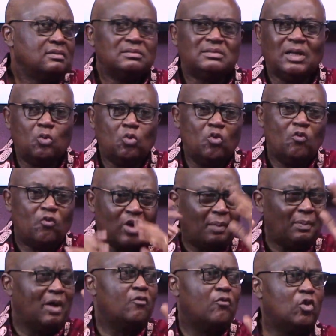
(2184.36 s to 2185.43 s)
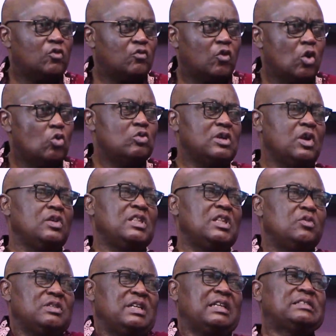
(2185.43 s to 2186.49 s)
They won't come and vote for you, they
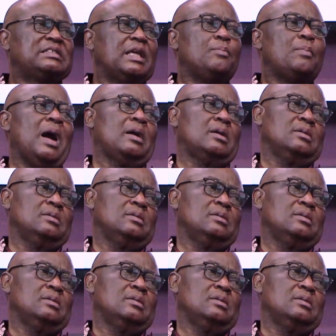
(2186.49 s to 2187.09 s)
will just stay back.